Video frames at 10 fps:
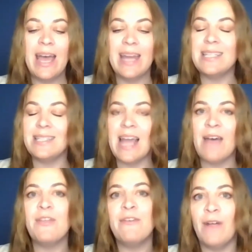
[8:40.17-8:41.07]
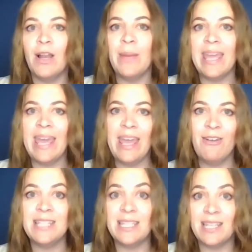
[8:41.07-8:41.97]
it doesn't have the following
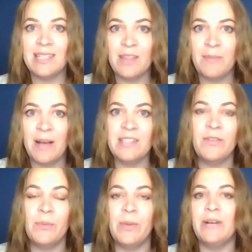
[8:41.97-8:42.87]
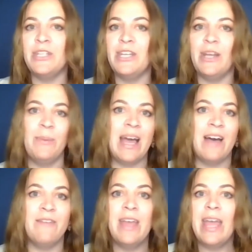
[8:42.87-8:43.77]
here as it does in other parts of the world you know we
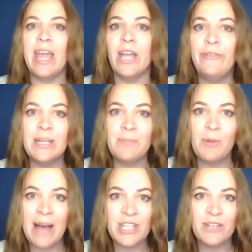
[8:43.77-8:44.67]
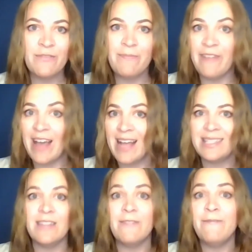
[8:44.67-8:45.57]
have incredible pageant
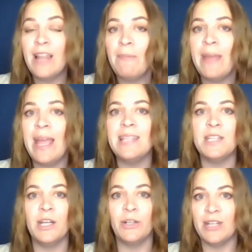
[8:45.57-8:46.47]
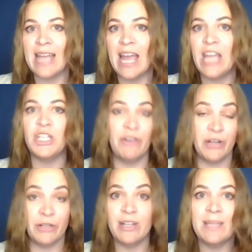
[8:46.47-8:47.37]
fans in the Philippines and across Asia and
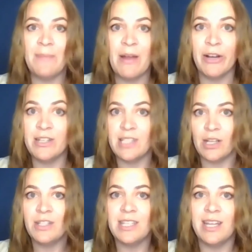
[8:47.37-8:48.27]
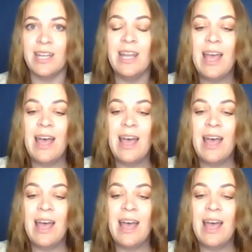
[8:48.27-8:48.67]
across America as a continent.